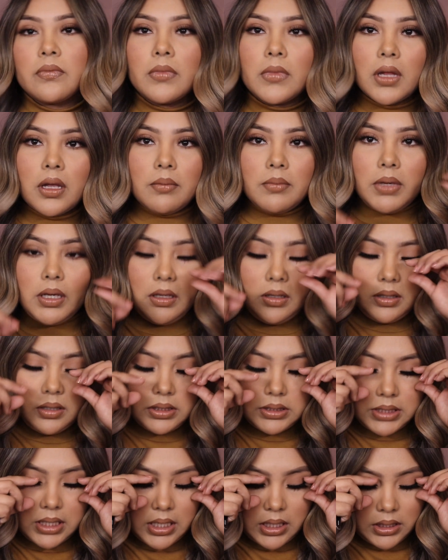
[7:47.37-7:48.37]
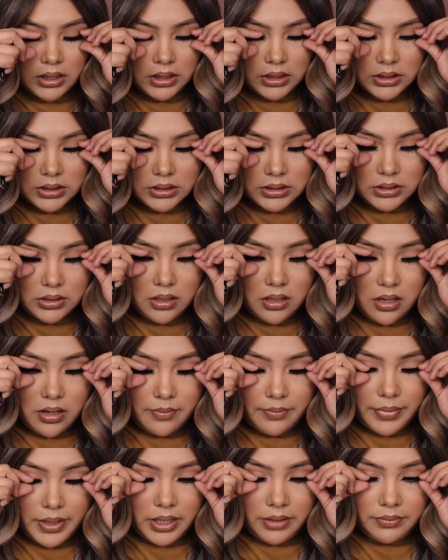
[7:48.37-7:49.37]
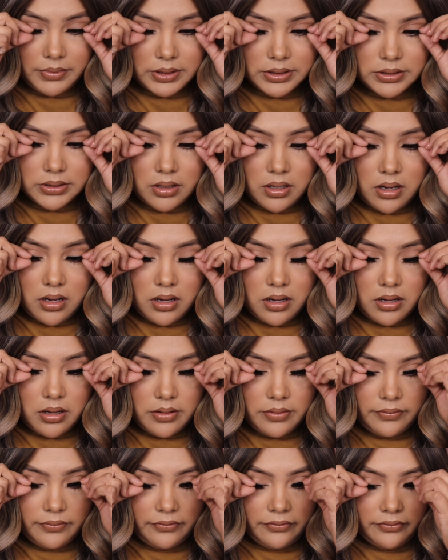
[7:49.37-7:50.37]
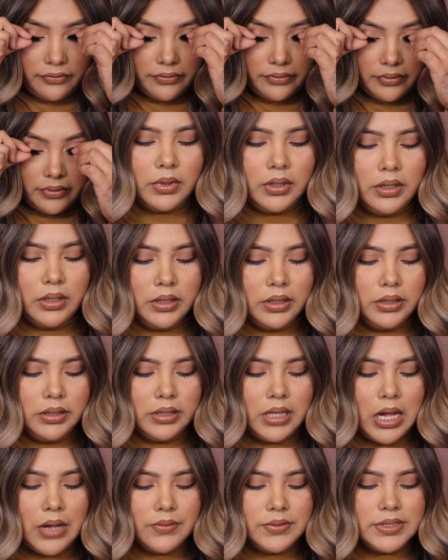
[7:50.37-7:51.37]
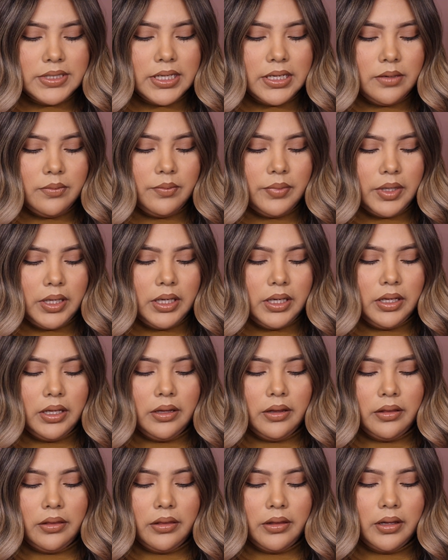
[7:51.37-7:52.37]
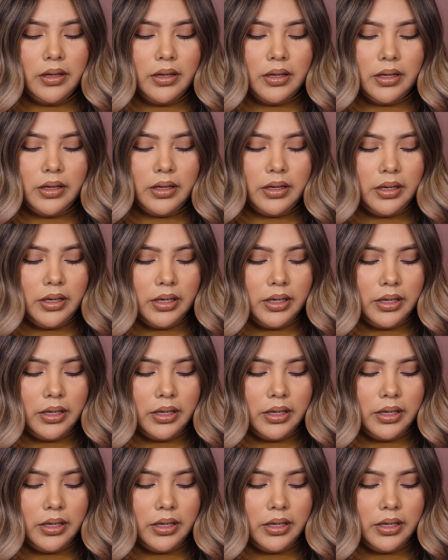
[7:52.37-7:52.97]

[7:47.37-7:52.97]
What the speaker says: Let me take these babies off. Now it's gonna be the